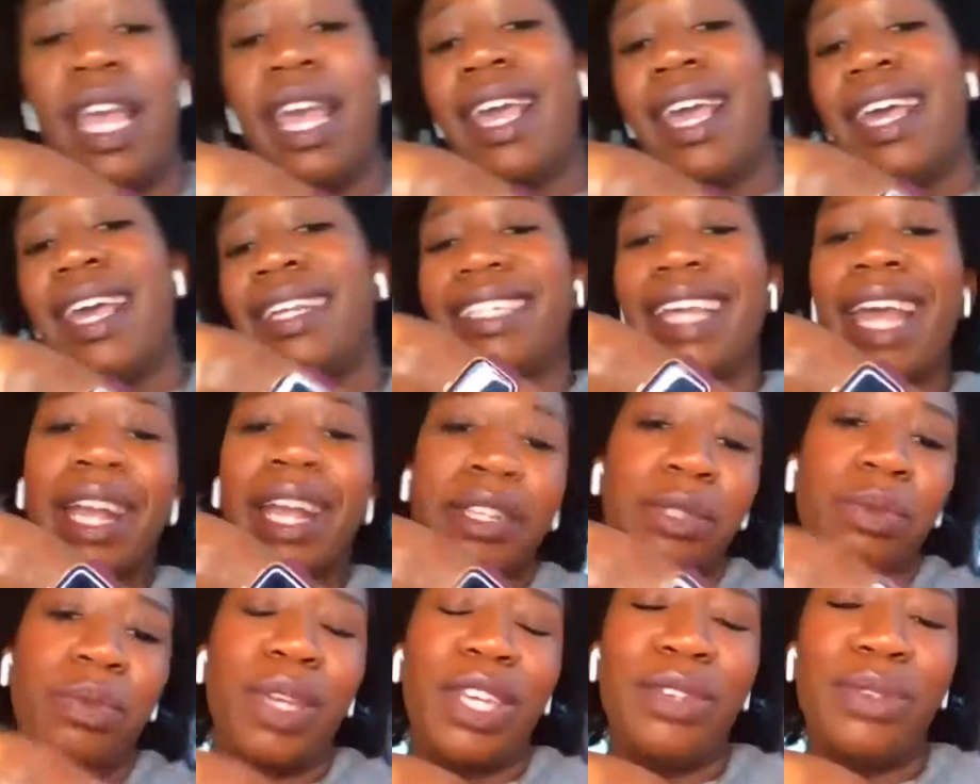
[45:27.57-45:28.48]
in
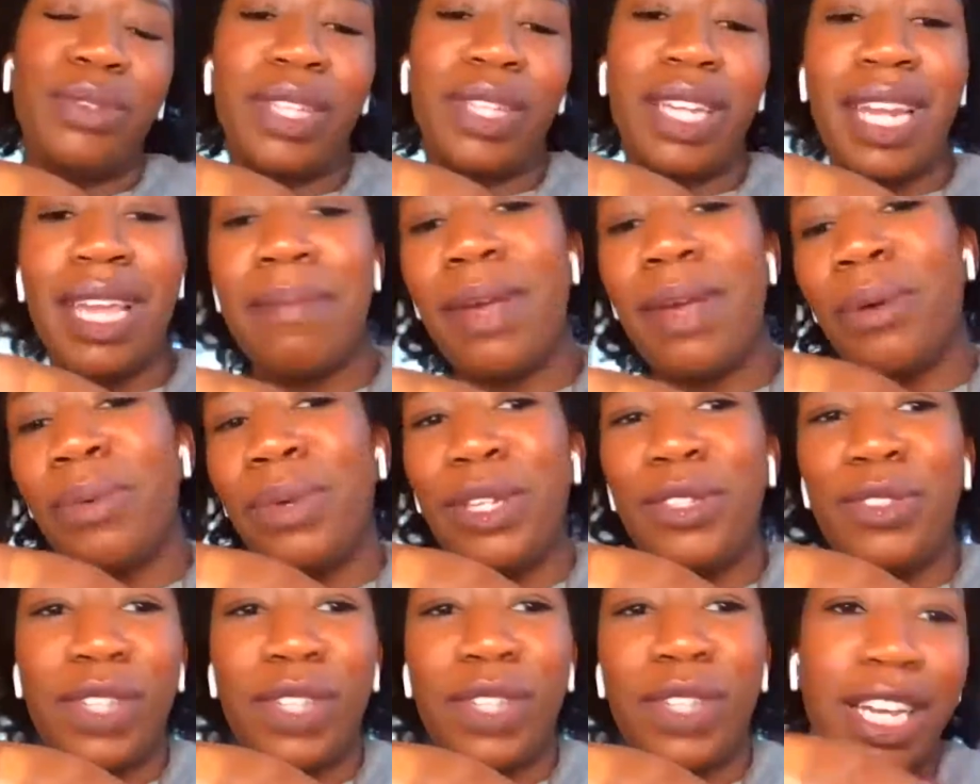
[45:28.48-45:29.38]
text, we use in email,
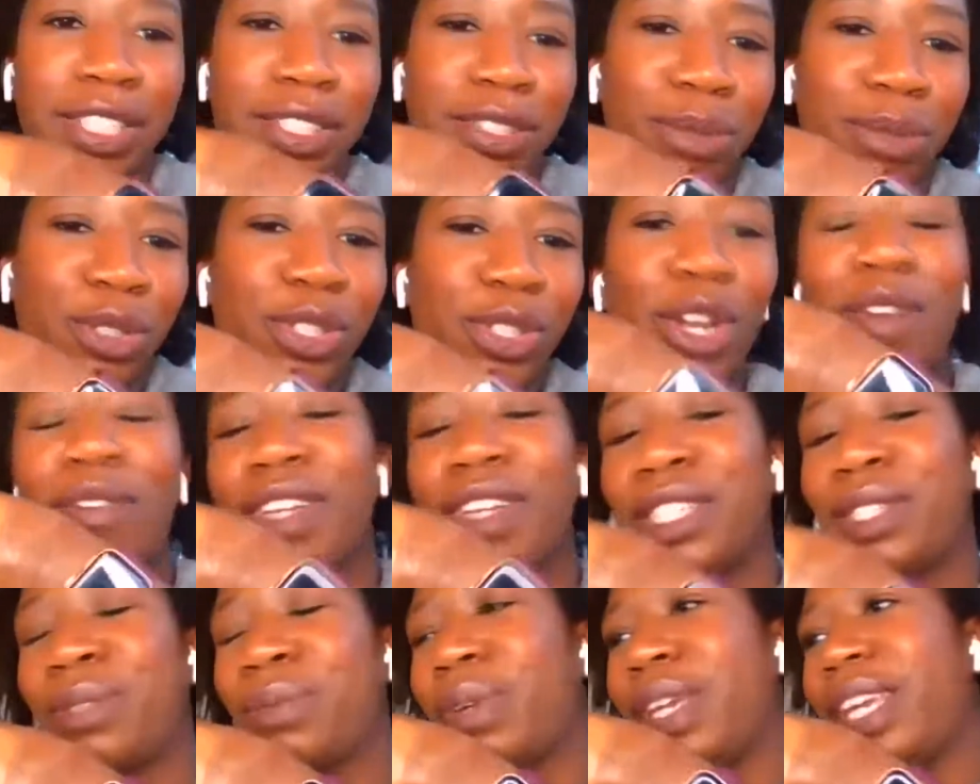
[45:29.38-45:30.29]
we use in customer
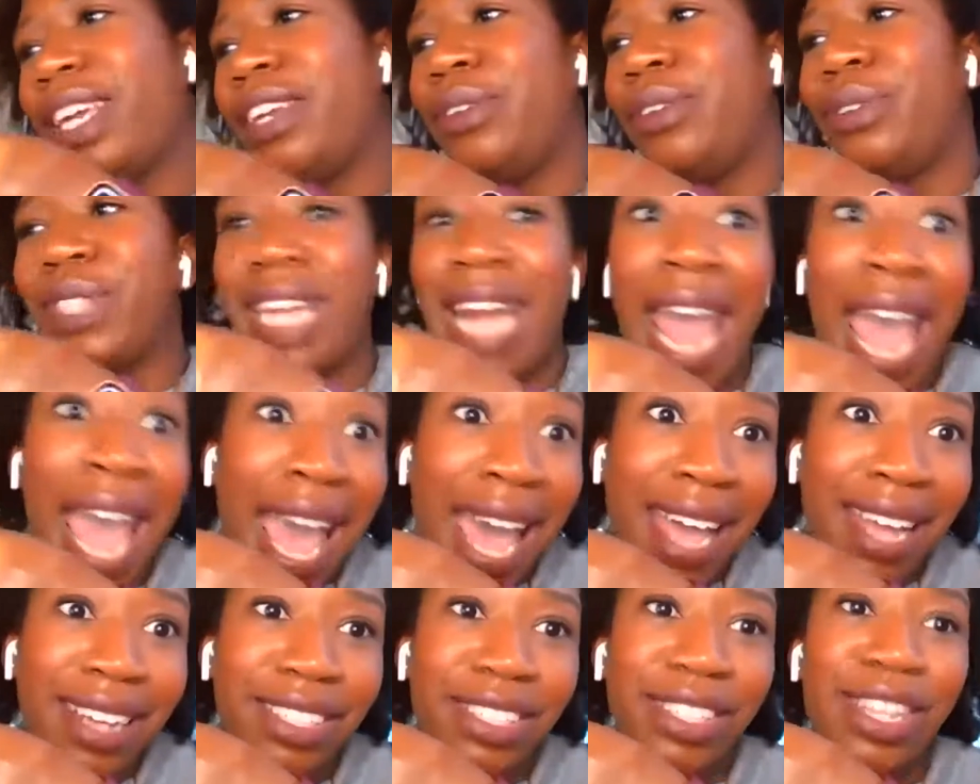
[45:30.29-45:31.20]
service, we use in
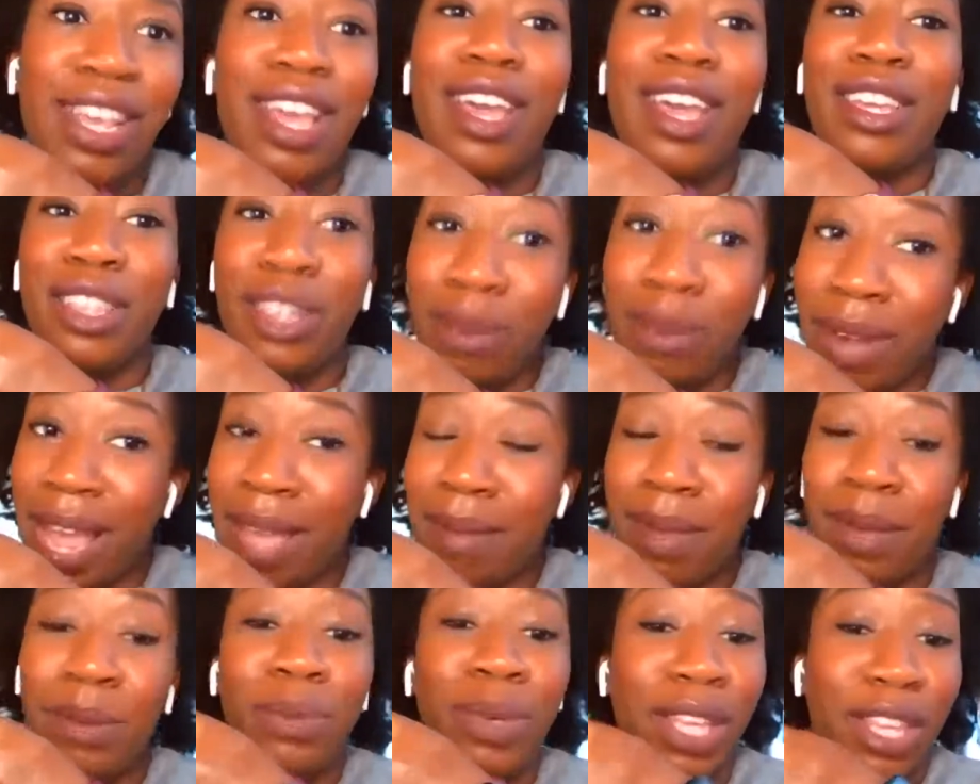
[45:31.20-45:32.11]
ads, you
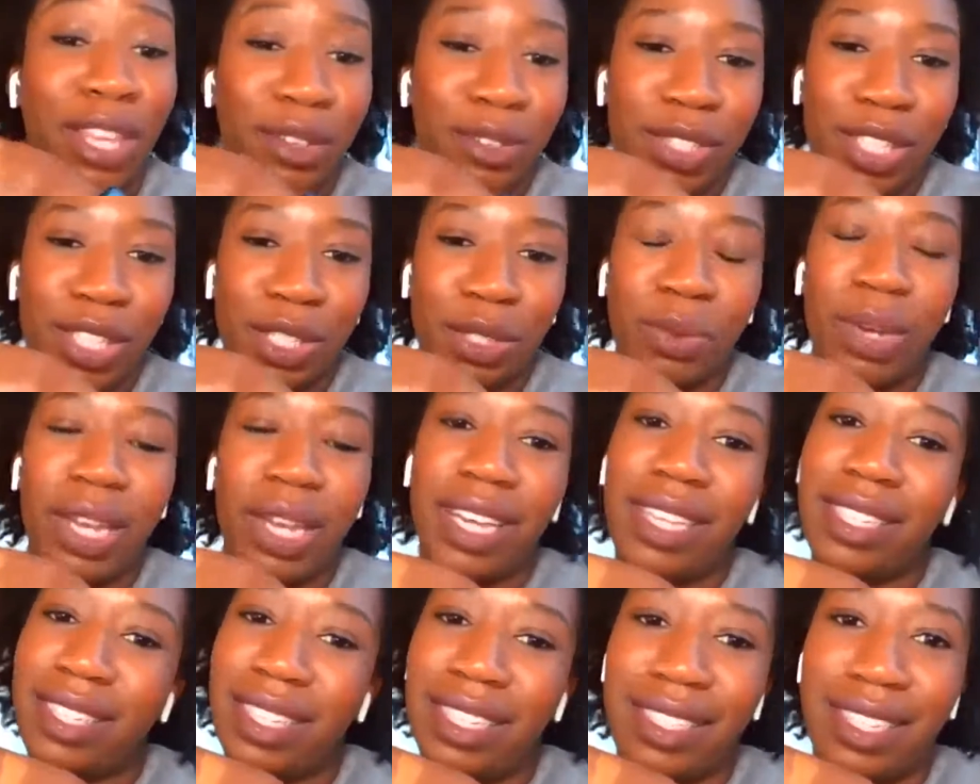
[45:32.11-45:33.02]
name it, we use this
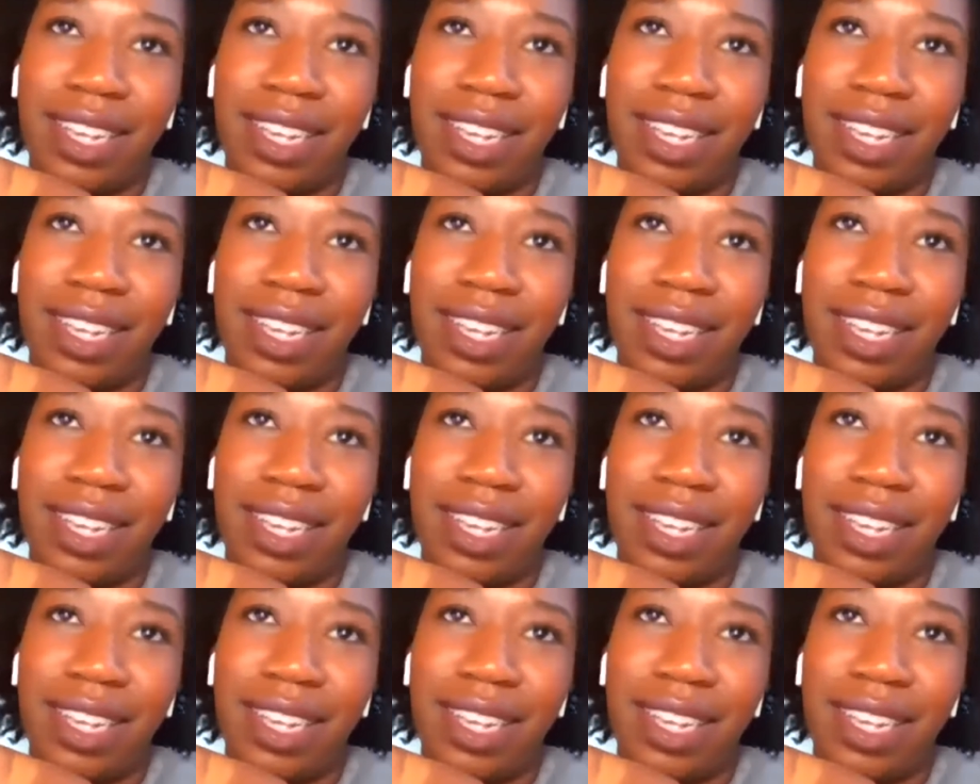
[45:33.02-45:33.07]
quiz.